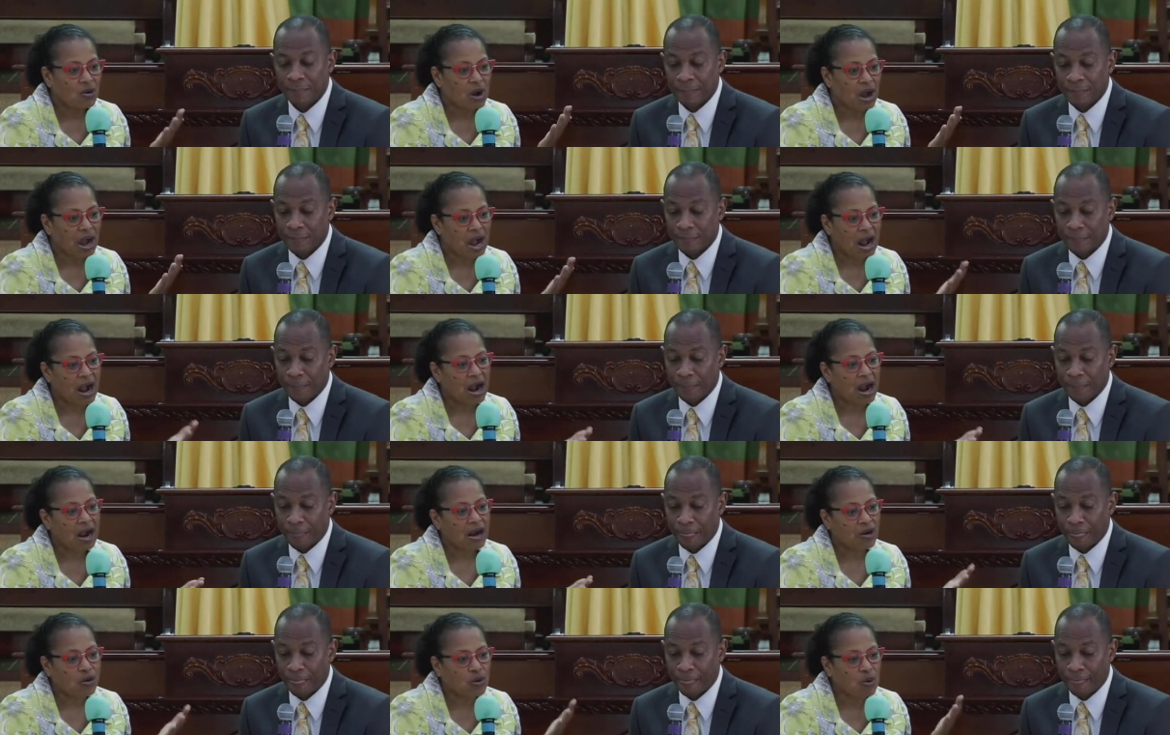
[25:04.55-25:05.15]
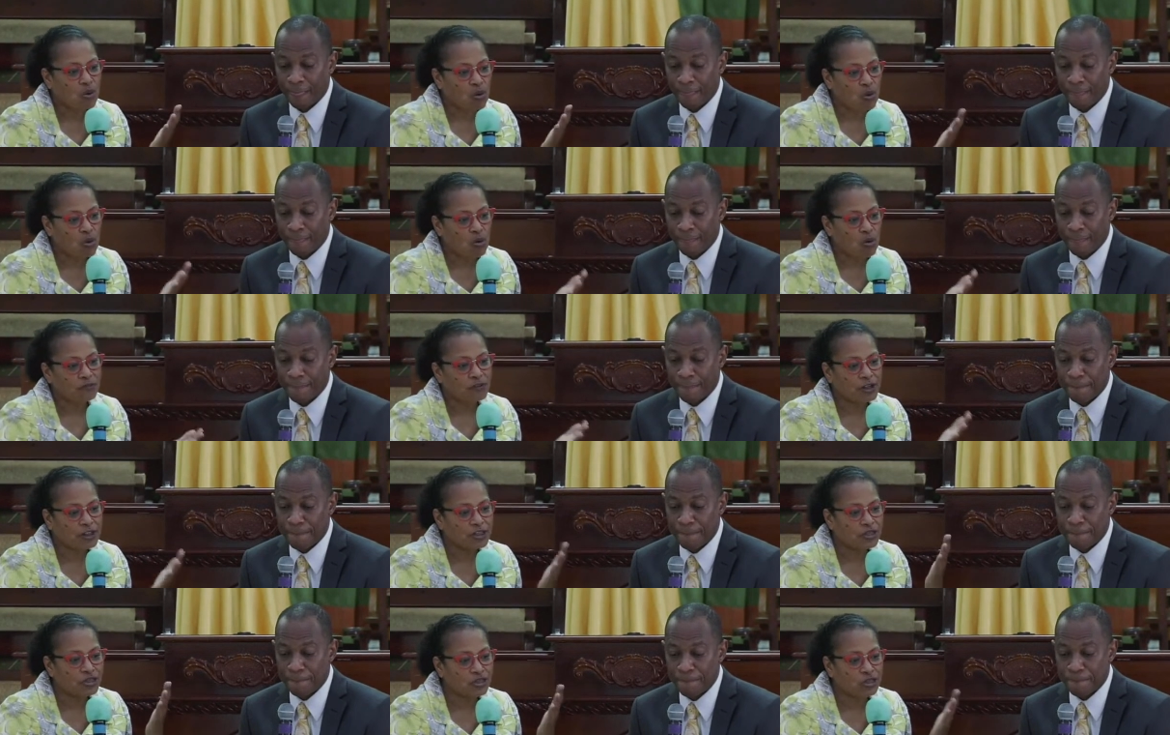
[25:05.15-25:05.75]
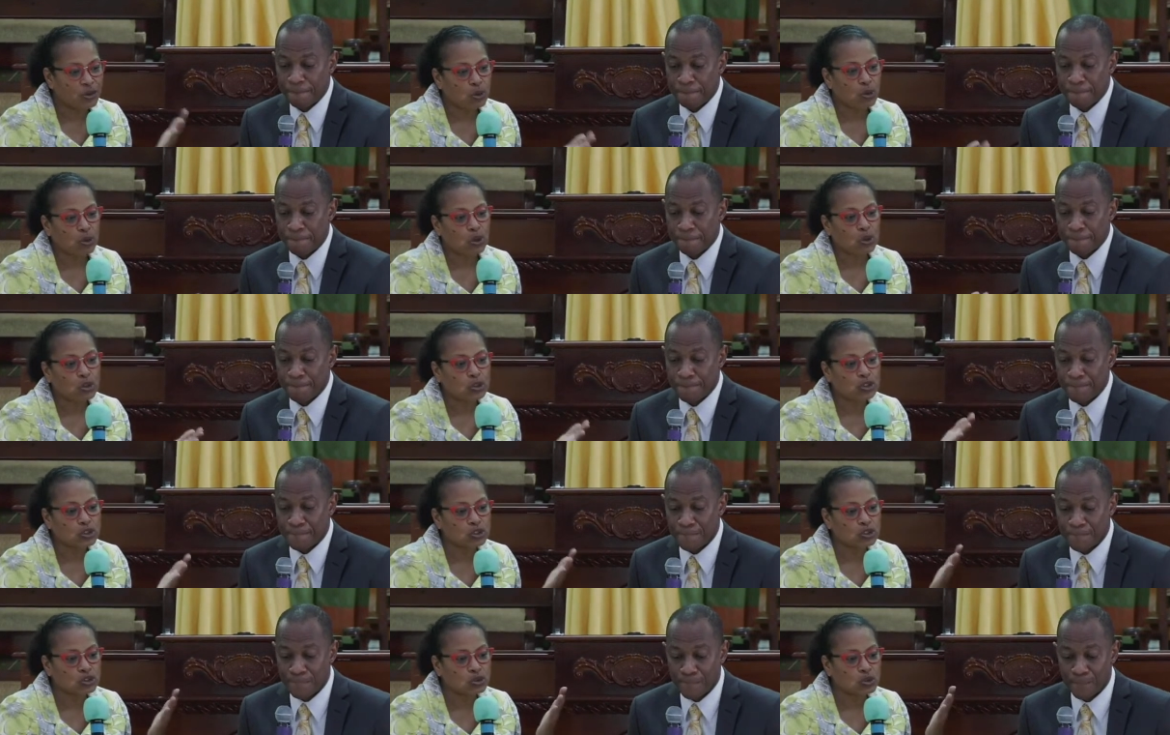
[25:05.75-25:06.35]
Speaker 1: are over
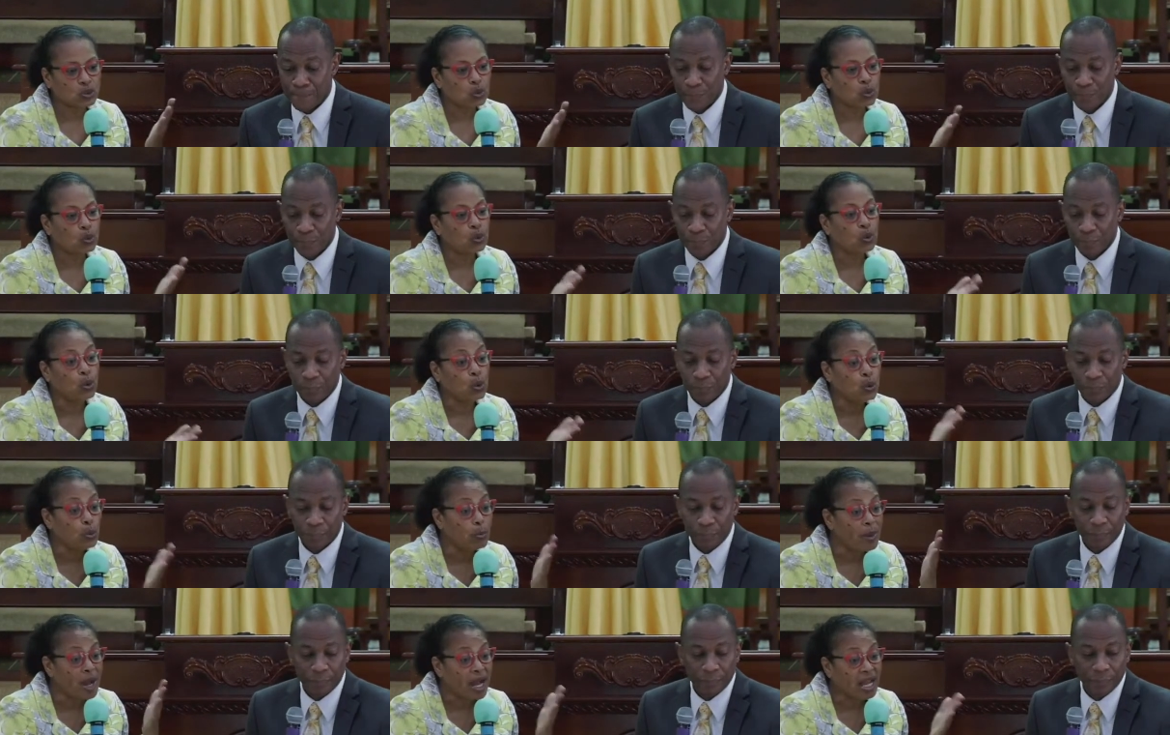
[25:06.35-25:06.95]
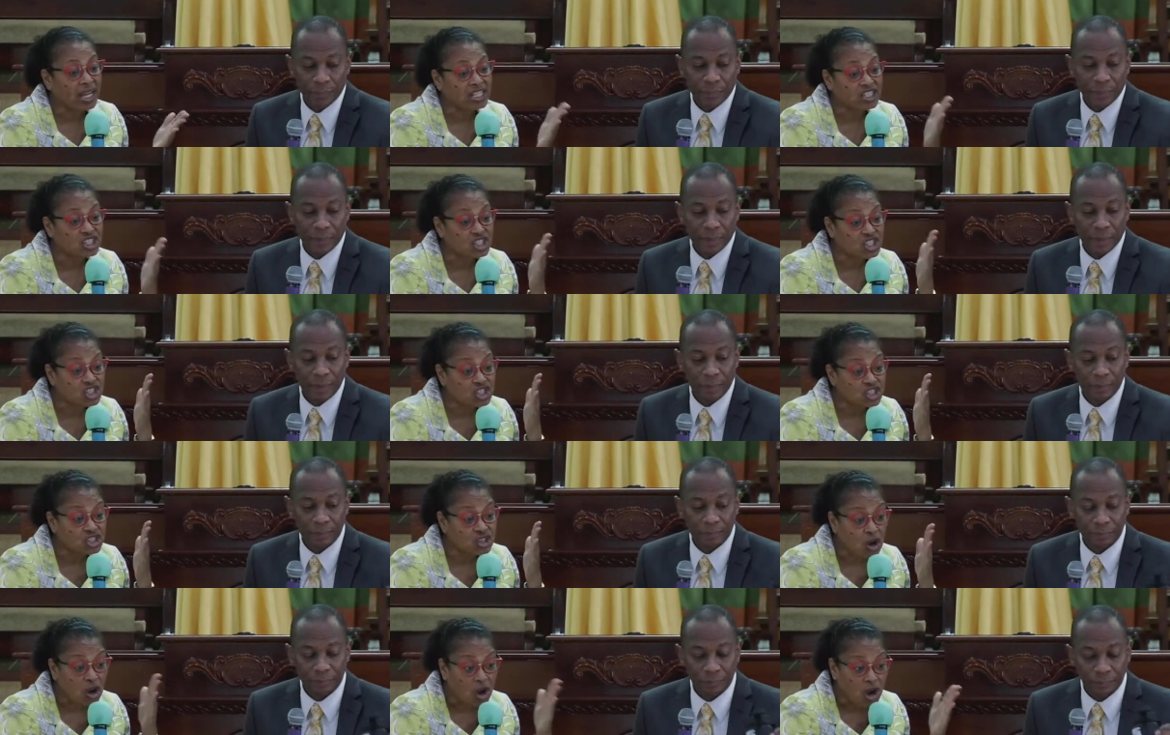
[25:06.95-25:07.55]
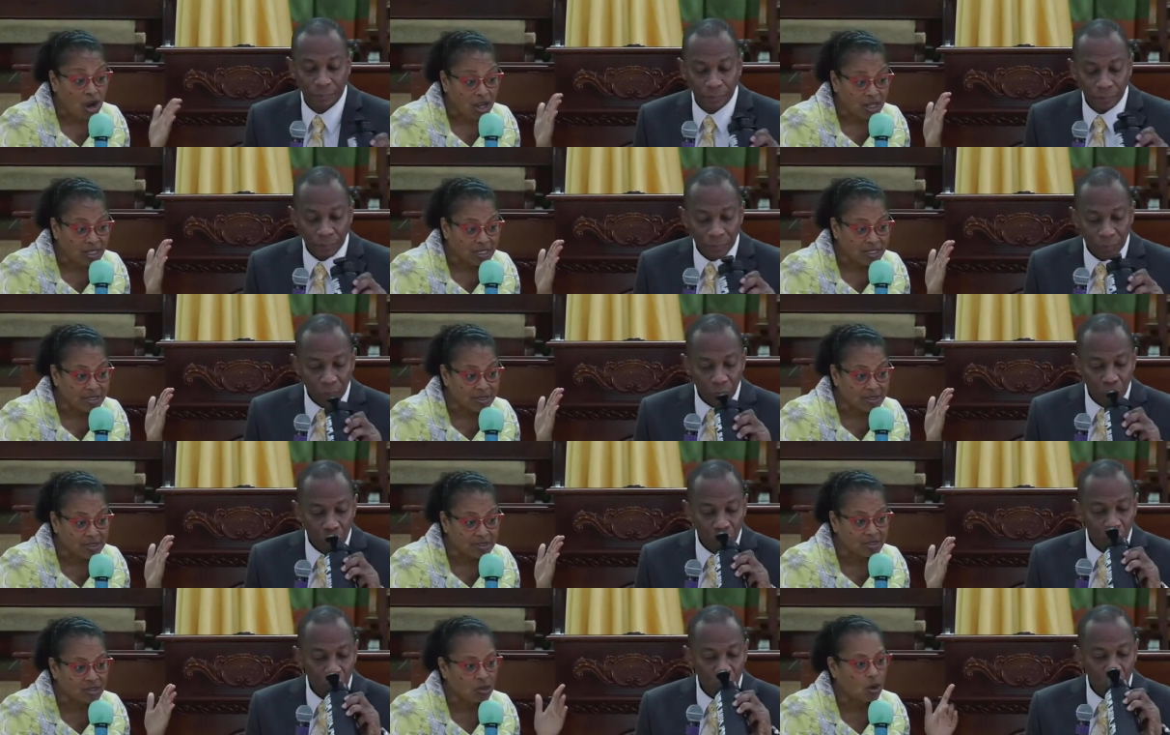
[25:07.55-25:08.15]
those who by
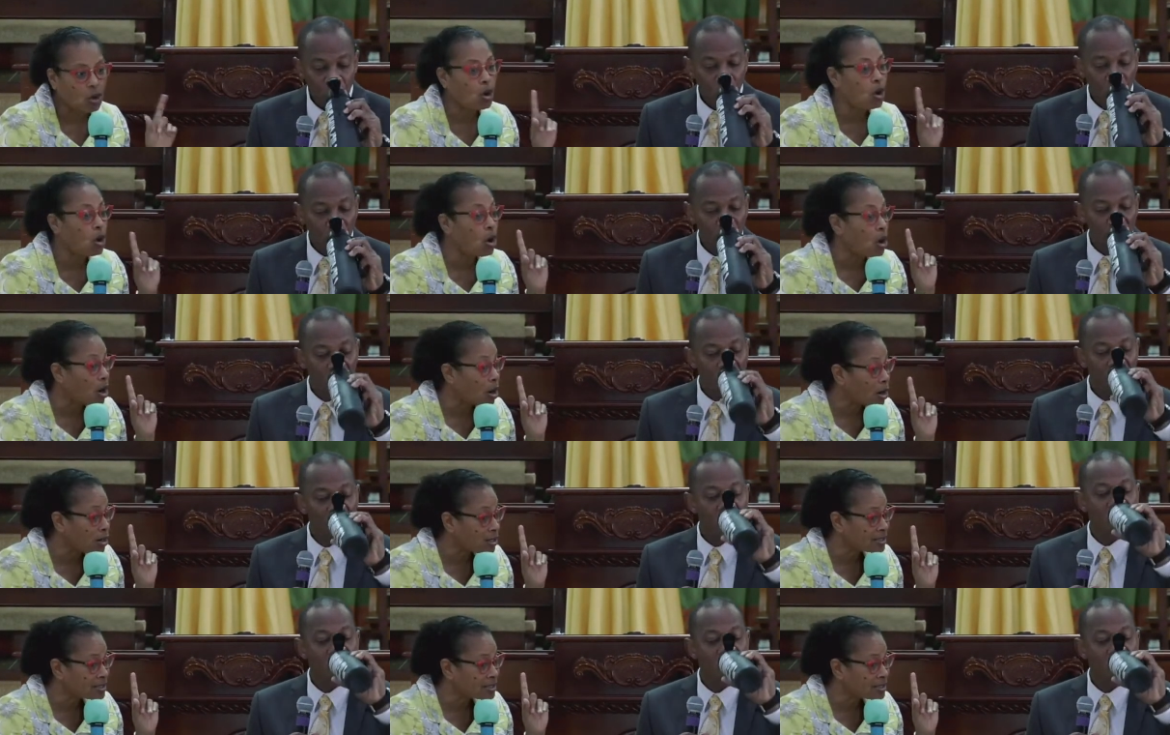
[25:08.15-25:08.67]
choice or